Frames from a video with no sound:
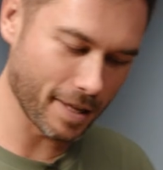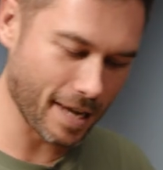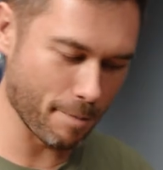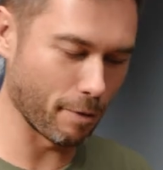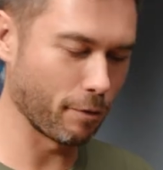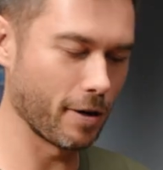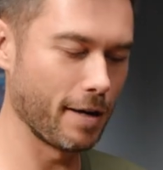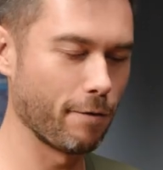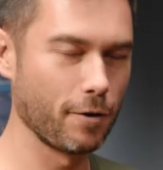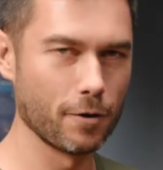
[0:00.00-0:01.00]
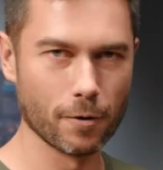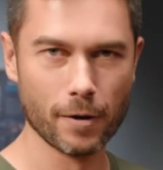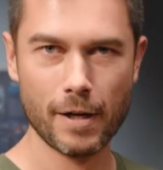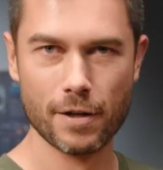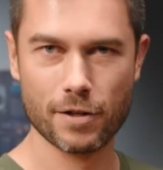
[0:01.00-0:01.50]
of the camera free for your
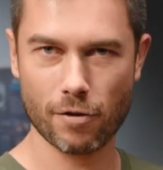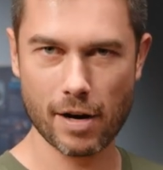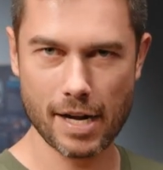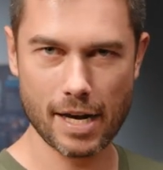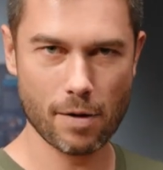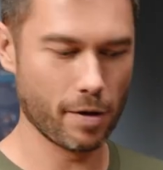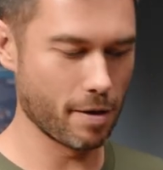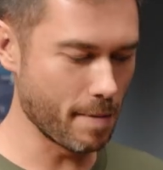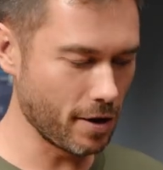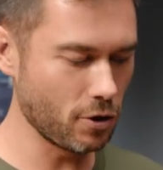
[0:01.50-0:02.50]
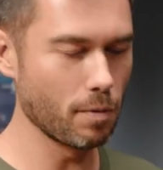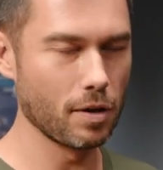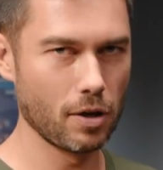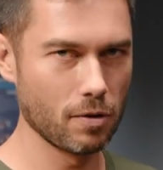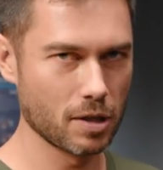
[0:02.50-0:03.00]
screen here with the menu
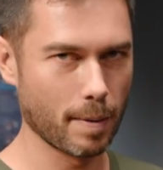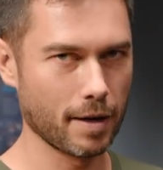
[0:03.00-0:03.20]
and the user